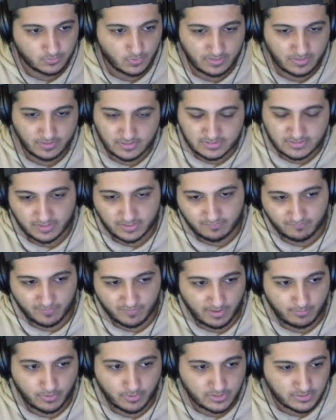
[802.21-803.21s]
whether it's like
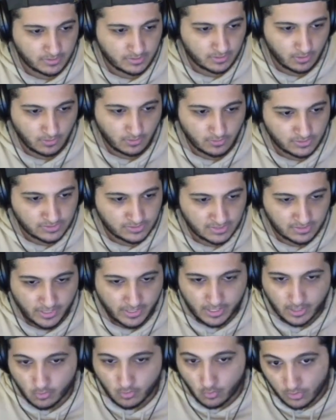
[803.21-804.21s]
vibrant colors in
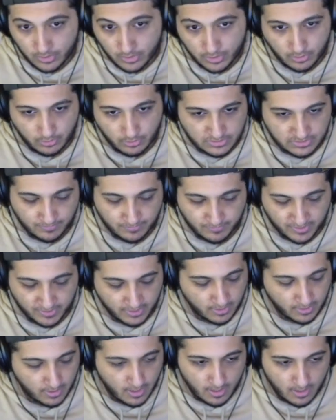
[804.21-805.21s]
like a corner or
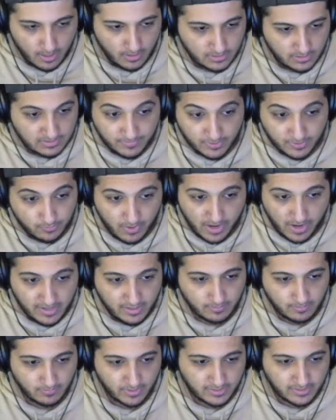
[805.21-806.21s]
something, something random.